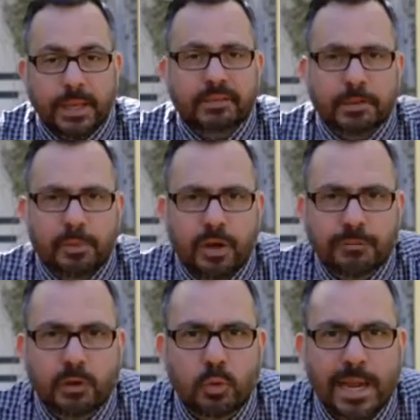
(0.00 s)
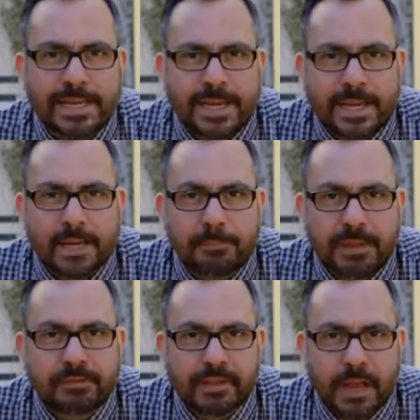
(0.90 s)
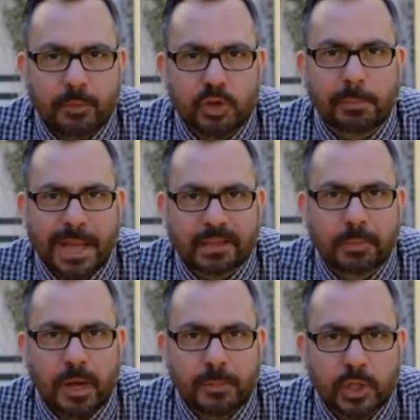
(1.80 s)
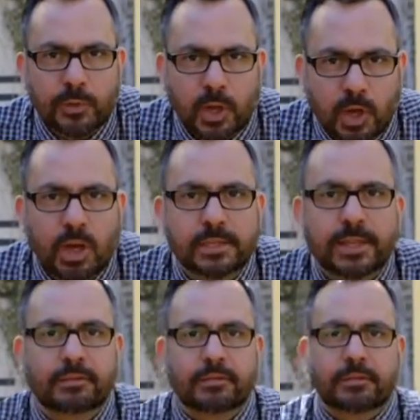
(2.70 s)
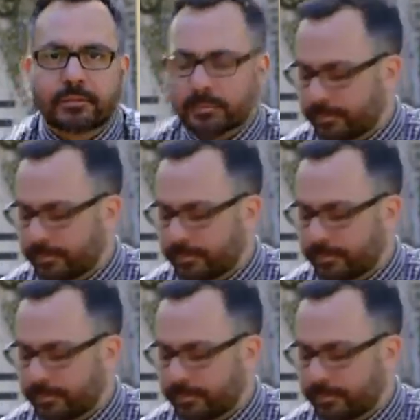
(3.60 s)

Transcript: Here's the perfect way to eat a beef sandwich at Black's Barbecue in Lockhart, Texas.